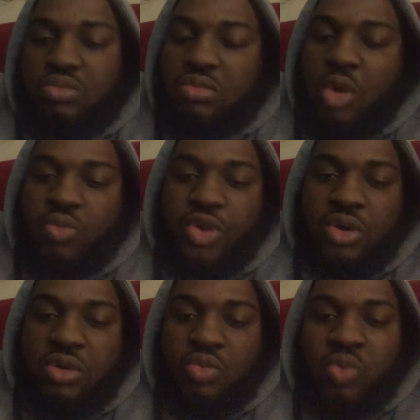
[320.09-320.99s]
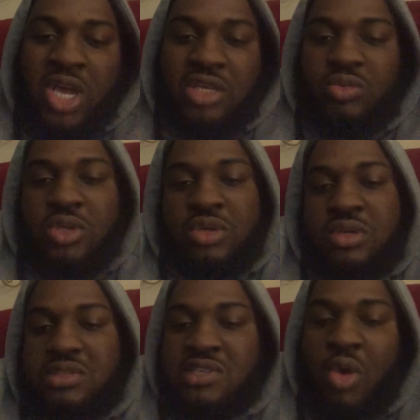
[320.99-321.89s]
on the
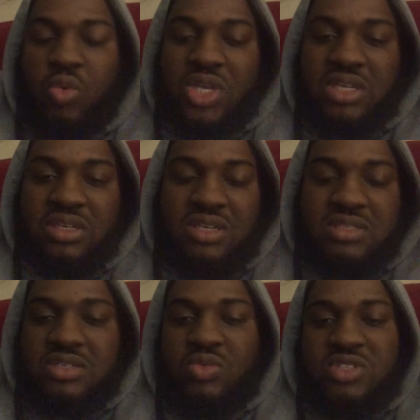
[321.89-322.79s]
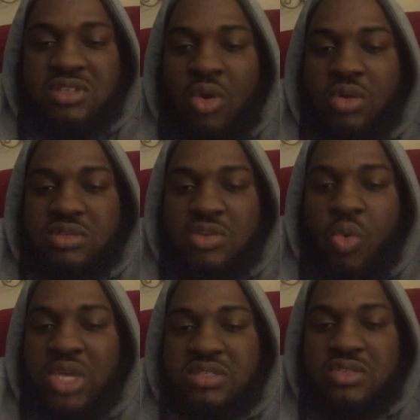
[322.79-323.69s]
regular, Token, his new song,
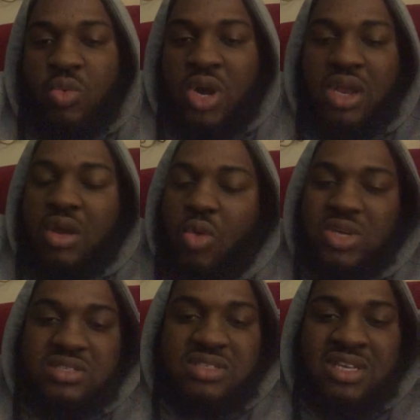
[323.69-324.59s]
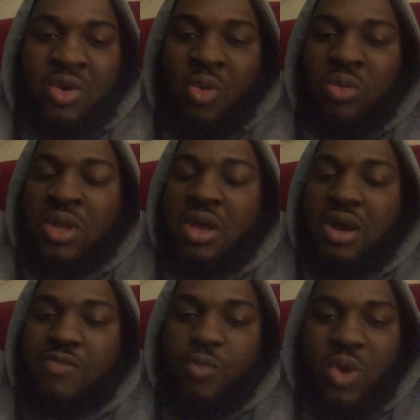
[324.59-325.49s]
Toy Story. On a scale
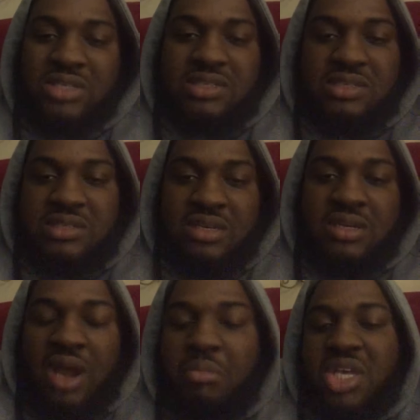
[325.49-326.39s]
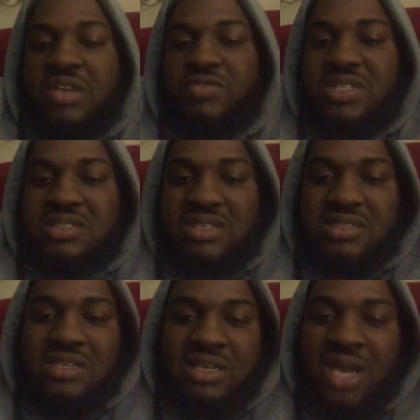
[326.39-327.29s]
of 1 to 10, I'm gonna give this a
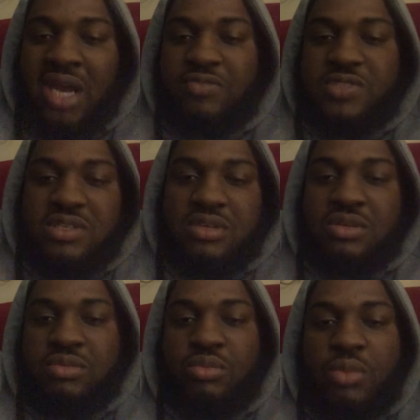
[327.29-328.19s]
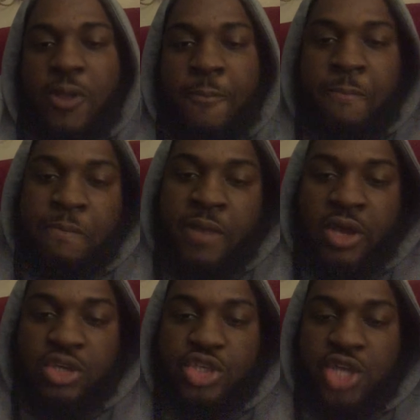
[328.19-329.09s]
10 out of 10.
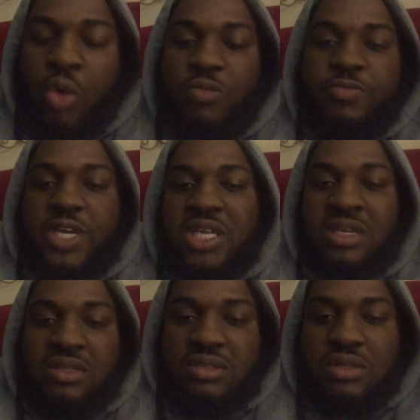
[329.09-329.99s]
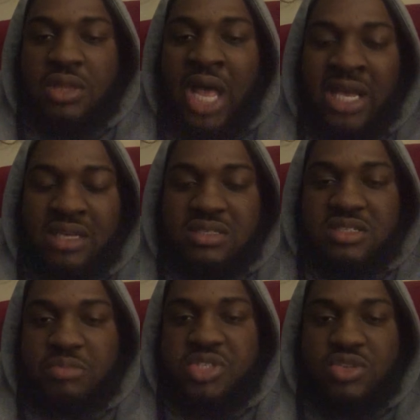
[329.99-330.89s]
Don't forget, like,
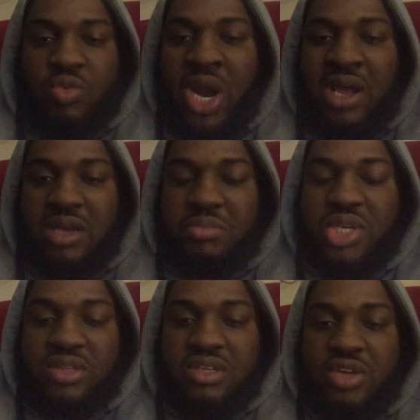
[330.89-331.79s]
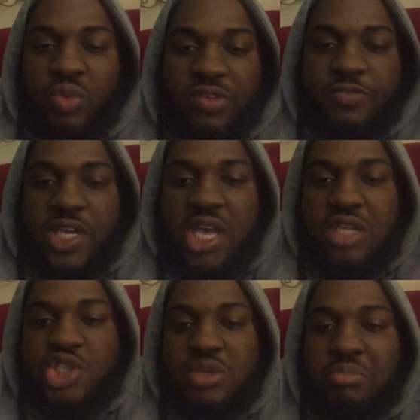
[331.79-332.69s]
subscribe, hit the
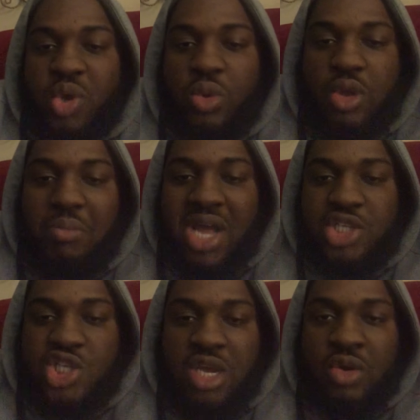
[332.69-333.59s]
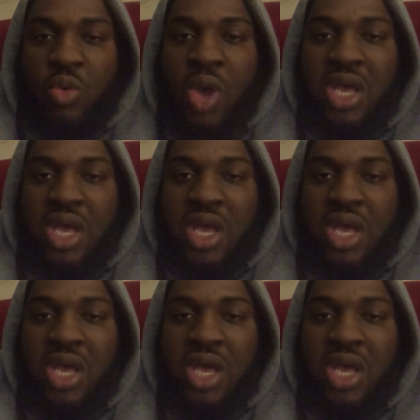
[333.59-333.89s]
notification bell on my channel,